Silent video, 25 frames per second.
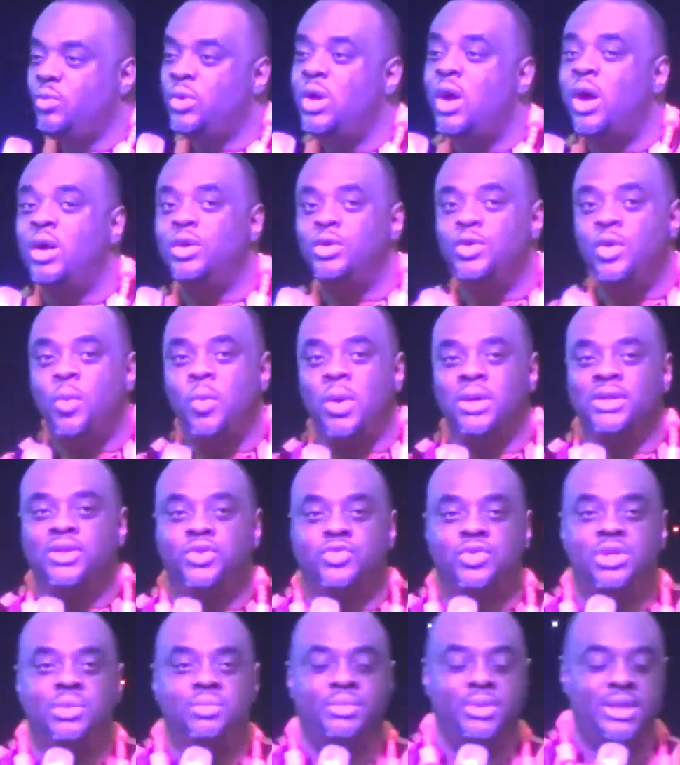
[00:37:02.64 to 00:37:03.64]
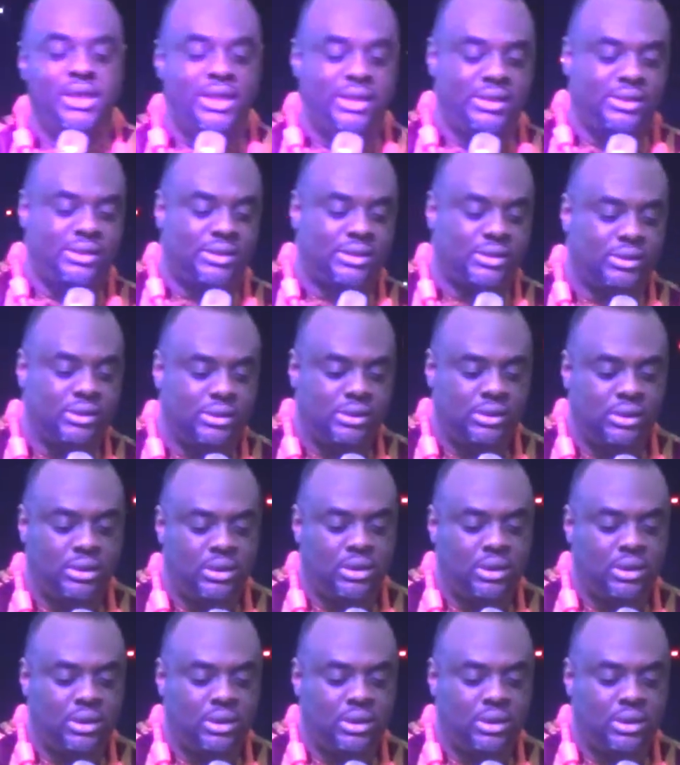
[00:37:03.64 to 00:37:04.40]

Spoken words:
We all know what dream is.